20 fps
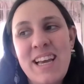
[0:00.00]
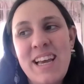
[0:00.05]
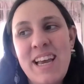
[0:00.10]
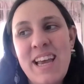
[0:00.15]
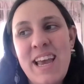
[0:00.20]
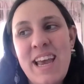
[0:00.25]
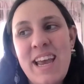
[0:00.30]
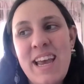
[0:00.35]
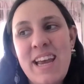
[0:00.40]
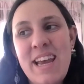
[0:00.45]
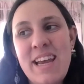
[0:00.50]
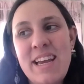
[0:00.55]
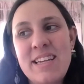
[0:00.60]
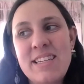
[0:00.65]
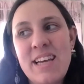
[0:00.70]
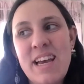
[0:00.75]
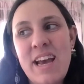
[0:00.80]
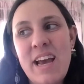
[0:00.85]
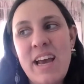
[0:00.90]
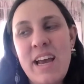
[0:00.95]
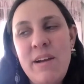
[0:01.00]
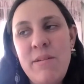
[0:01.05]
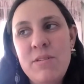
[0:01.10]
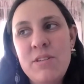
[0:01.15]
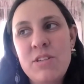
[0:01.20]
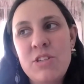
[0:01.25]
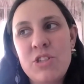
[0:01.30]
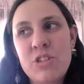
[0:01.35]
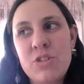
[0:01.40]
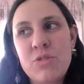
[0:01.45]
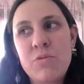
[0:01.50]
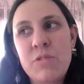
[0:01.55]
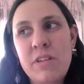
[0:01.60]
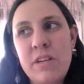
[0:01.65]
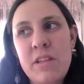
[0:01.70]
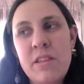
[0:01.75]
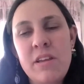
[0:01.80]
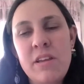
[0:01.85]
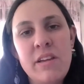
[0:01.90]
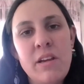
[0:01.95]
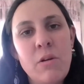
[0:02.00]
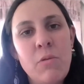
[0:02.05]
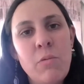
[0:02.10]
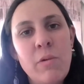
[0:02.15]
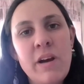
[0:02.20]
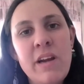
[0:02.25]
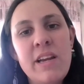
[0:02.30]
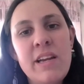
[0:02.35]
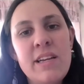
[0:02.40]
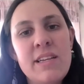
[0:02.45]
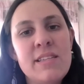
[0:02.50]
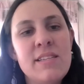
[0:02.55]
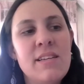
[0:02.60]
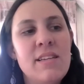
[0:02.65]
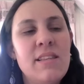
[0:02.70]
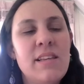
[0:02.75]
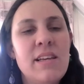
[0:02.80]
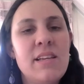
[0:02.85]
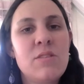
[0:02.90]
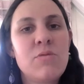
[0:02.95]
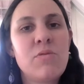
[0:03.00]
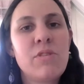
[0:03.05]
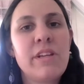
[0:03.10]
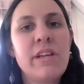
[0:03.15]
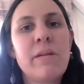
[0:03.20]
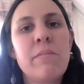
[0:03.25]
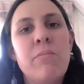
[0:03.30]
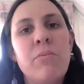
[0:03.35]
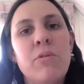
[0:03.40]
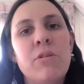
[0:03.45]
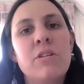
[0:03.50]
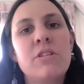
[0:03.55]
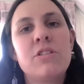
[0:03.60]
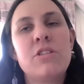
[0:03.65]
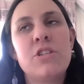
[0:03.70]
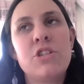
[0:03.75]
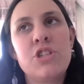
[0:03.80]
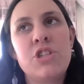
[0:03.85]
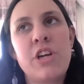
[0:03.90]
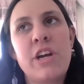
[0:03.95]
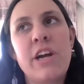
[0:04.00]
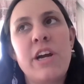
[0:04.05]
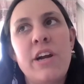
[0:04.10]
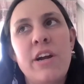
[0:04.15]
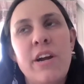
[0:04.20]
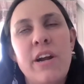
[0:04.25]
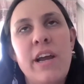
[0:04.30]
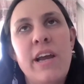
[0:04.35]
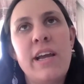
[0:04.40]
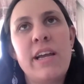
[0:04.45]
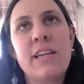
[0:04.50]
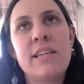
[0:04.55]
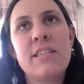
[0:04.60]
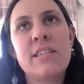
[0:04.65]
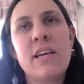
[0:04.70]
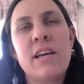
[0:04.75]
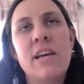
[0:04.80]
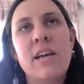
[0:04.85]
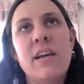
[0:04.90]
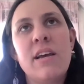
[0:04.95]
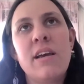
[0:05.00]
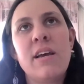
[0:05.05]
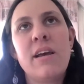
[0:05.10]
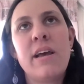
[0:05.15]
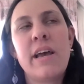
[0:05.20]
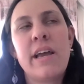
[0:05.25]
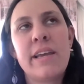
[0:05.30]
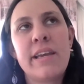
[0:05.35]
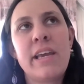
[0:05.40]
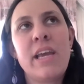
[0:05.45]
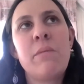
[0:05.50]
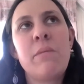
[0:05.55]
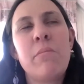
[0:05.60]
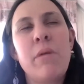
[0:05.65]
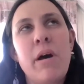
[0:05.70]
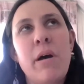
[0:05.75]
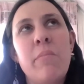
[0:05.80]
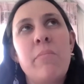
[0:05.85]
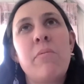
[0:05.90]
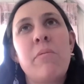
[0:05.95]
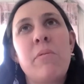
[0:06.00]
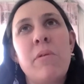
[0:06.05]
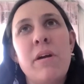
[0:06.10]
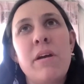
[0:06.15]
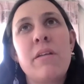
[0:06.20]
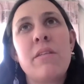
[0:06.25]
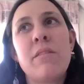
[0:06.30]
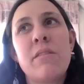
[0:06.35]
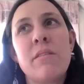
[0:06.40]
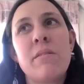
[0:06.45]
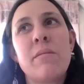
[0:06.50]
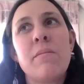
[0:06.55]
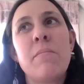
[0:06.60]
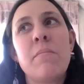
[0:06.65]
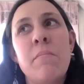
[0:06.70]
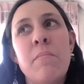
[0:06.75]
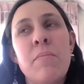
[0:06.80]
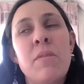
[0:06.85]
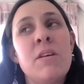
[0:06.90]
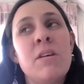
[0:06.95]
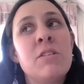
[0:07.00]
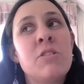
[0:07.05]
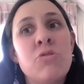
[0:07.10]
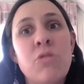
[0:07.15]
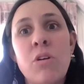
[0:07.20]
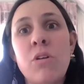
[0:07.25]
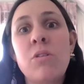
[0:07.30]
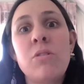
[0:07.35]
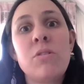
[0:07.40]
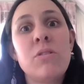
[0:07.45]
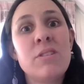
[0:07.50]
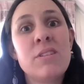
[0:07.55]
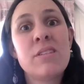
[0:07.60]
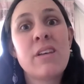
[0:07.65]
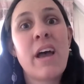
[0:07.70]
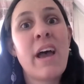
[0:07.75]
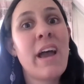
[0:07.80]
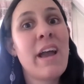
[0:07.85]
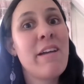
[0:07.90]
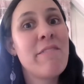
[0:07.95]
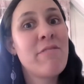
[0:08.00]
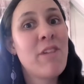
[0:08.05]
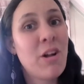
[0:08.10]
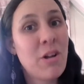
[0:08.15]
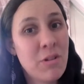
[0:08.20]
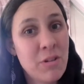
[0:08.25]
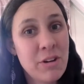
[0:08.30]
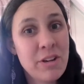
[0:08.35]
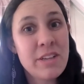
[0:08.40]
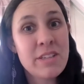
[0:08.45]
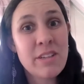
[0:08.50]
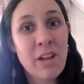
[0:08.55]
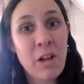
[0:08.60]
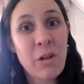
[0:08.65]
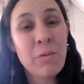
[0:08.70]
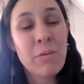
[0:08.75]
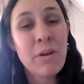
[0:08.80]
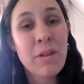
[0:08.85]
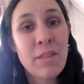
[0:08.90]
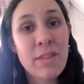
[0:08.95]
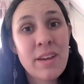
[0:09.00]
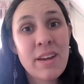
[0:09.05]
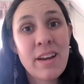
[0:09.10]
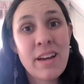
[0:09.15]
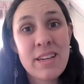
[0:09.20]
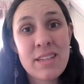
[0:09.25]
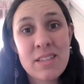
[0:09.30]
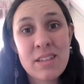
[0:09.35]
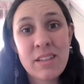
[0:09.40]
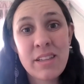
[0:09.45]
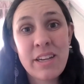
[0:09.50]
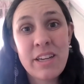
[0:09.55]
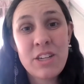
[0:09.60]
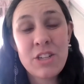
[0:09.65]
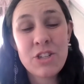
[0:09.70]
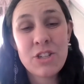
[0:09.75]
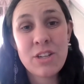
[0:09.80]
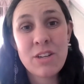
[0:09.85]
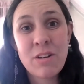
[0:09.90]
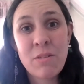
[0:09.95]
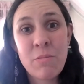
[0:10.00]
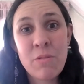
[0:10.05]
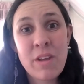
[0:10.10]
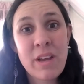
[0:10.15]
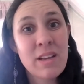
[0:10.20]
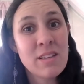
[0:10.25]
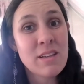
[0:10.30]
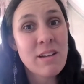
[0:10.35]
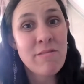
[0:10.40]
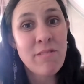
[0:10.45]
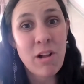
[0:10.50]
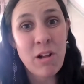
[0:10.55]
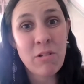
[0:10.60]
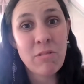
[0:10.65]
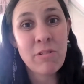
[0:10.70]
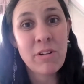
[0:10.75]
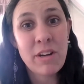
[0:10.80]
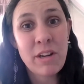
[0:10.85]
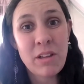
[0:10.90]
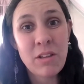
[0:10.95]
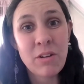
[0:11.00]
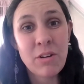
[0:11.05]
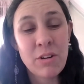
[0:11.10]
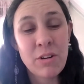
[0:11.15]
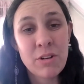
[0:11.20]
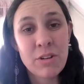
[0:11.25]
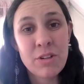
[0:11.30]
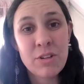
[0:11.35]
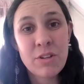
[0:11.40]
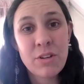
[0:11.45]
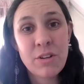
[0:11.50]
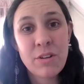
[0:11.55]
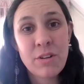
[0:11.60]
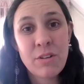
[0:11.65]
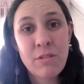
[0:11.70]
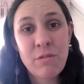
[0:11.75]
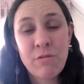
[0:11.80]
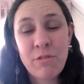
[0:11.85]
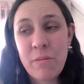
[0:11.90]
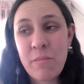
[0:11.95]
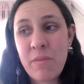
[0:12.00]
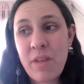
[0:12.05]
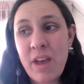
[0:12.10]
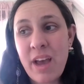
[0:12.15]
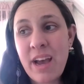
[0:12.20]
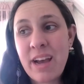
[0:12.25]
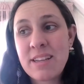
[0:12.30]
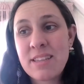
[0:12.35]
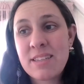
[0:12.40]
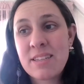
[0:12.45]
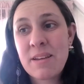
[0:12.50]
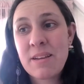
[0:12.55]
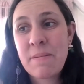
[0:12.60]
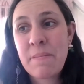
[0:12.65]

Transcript: And I was just really thinking, what is it that's really important to share? And I came up with the struggles I've already dealt with in isolation and things I've already learned from that.